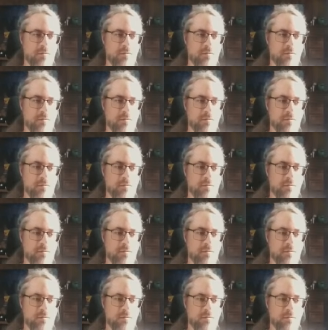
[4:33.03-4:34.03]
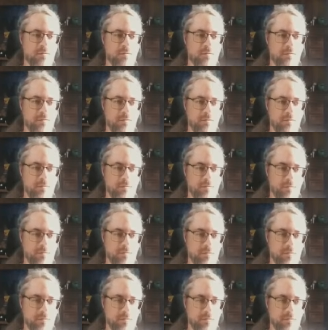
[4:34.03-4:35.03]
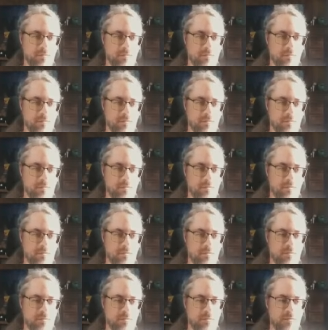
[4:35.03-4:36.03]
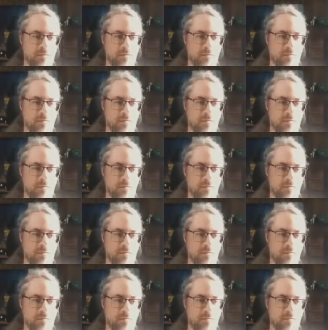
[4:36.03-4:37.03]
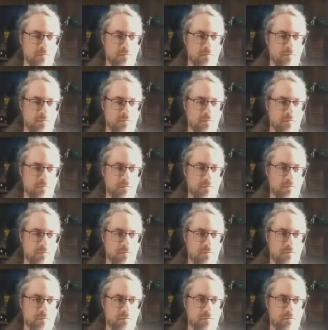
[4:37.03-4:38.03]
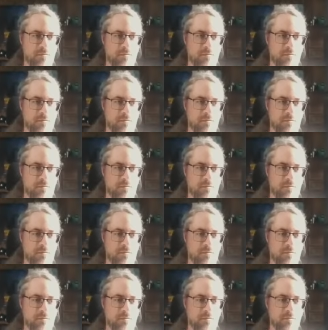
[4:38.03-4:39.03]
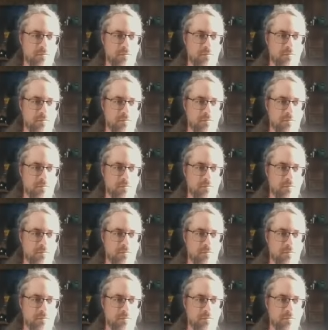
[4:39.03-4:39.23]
No one is speaking in this clip.